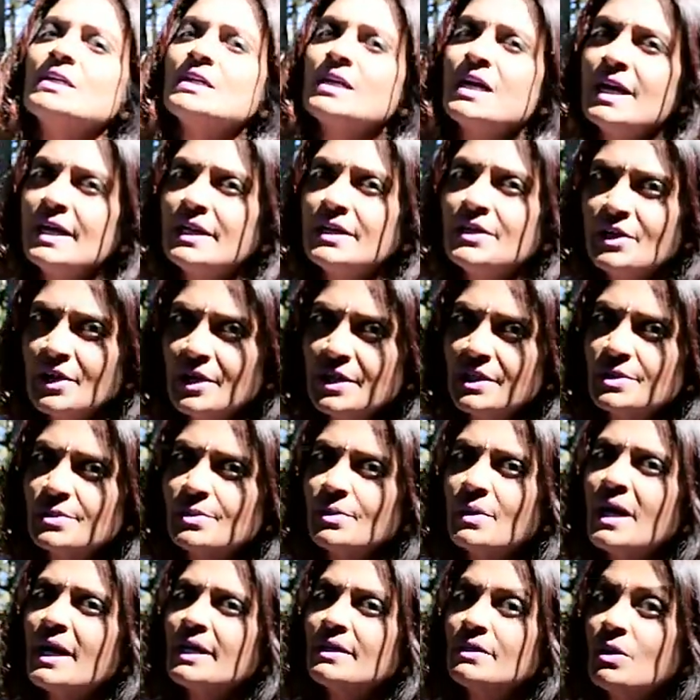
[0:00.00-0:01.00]
I hear you.
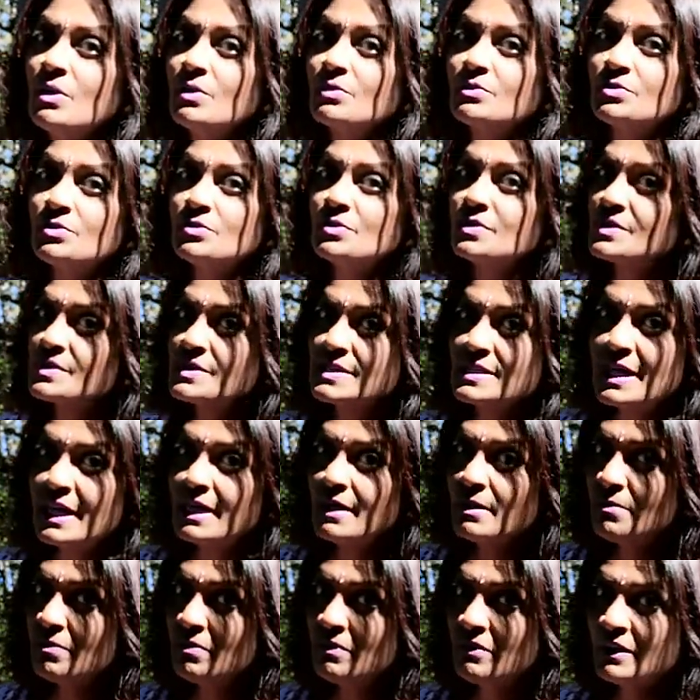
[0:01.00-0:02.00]
I go through the
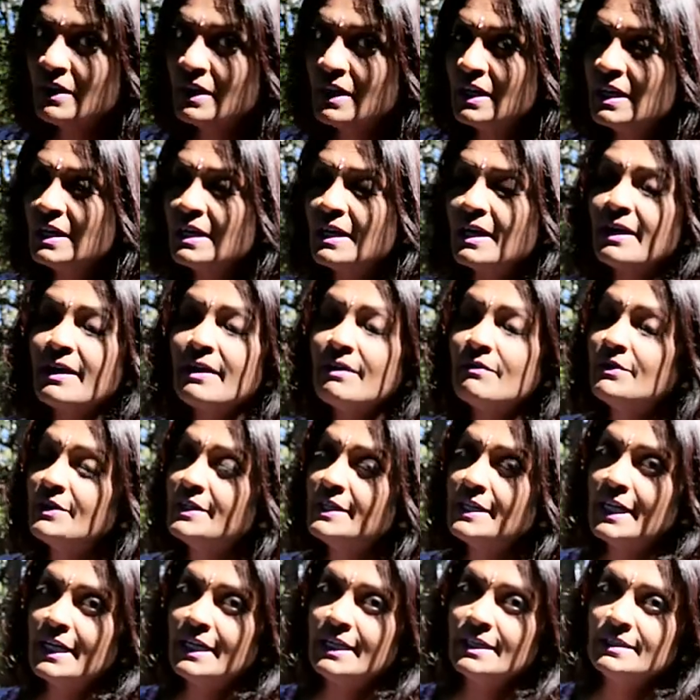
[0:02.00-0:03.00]
same thing every
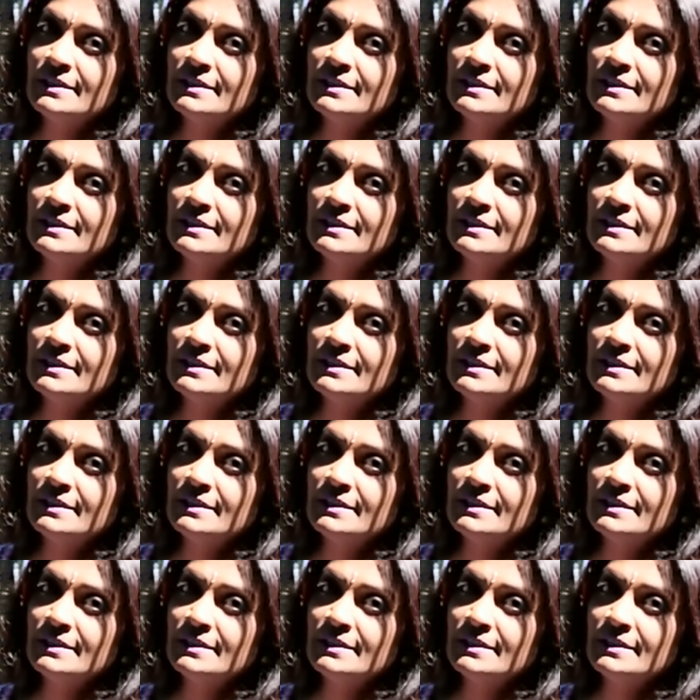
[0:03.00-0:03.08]
day.